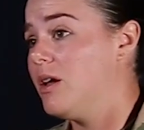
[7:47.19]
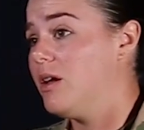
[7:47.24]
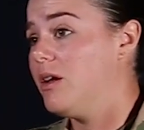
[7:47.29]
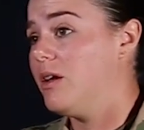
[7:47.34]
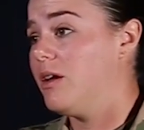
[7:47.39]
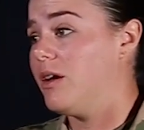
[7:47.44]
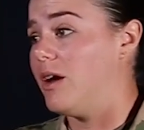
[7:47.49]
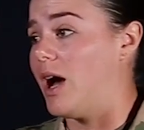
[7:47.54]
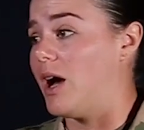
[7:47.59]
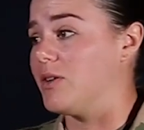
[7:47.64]

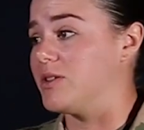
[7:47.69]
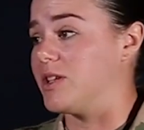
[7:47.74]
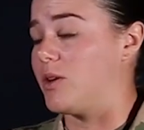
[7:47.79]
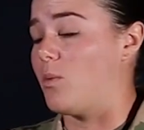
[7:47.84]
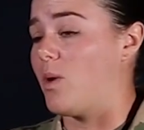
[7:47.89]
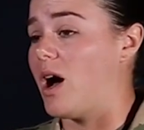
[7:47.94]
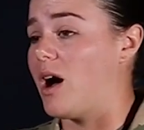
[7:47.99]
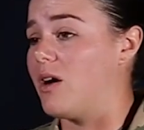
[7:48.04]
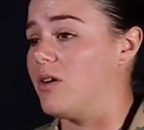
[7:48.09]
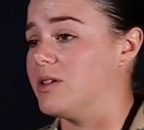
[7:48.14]
I was like,
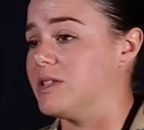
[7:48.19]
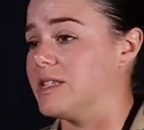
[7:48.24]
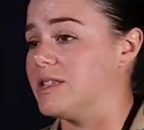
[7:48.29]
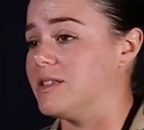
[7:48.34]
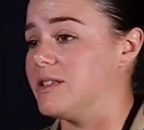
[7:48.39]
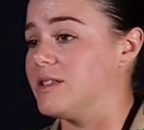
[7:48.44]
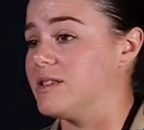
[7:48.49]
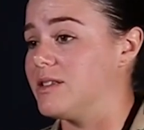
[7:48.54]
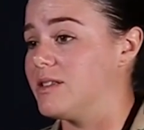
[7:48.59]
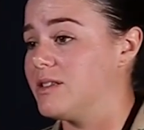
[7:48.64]
"Wow, this
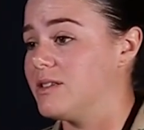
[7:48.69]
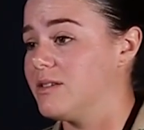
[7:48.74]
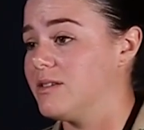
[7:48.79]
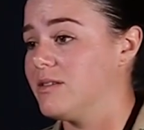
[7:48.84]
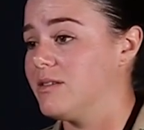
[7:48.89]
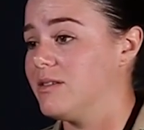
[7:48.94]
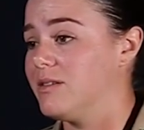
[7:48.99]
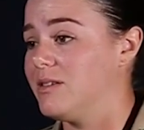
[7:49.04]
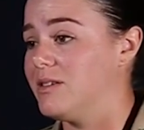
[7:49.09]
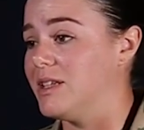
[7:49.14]

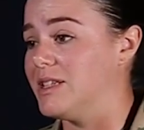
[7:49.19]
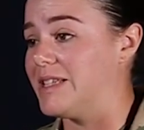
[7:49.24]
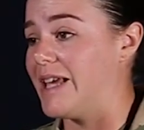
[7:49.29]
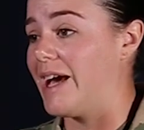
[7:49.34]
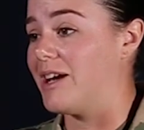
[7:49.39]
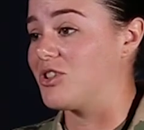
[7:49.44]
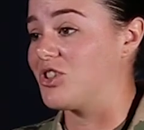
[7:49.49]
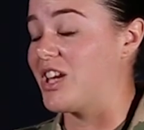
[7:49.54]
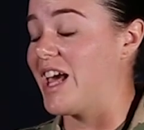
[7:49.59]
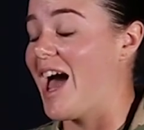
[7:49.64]
actually
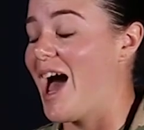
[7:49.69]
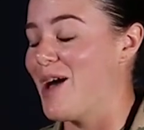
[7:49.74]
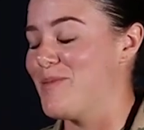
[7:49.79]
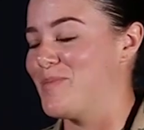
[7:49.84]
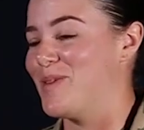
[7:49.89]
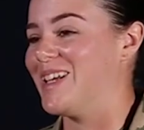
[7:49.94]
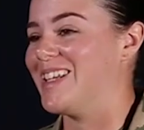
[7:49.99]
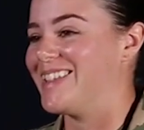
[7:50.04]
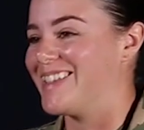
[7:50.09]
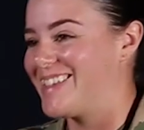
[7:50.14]

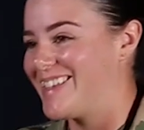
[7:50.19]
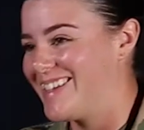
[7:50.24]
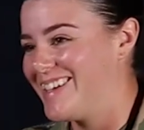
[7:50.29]
happens.